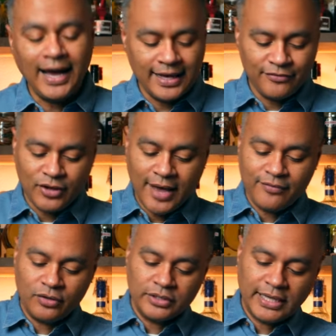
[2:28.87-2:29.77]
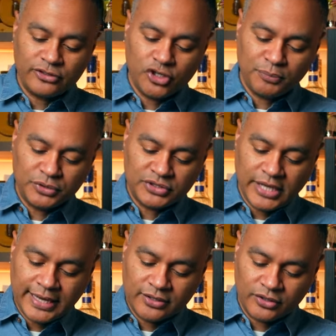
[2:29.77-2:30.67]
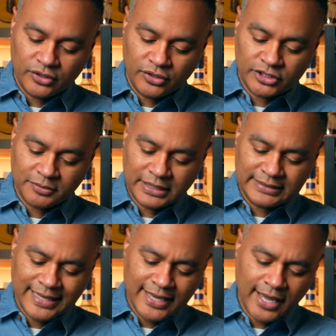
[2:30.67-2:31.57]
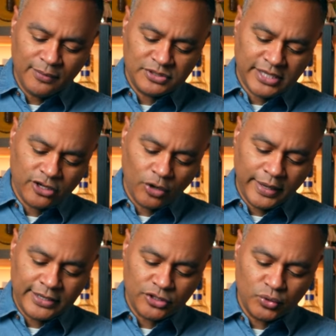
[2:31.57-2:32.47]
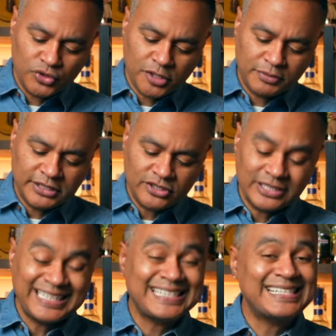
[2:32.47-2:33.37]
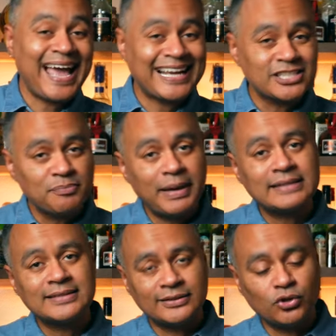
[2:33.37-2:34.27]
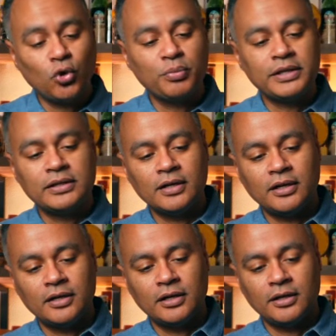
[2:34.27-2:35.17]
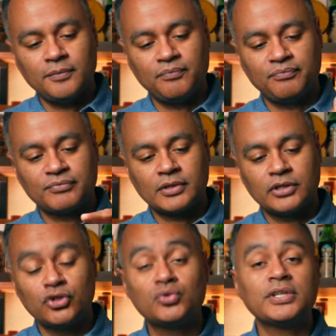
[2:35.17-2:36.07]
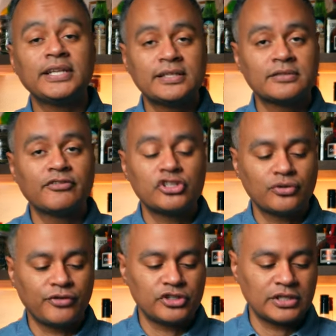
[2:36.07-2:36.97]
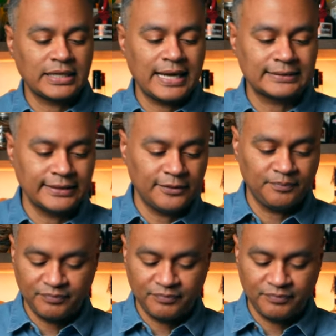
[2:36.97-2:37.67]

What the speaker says: if you have only like triple sec or something like that, I would say go ahead and use it, but these are the exact specs that Toby used in his original version of the cocktail.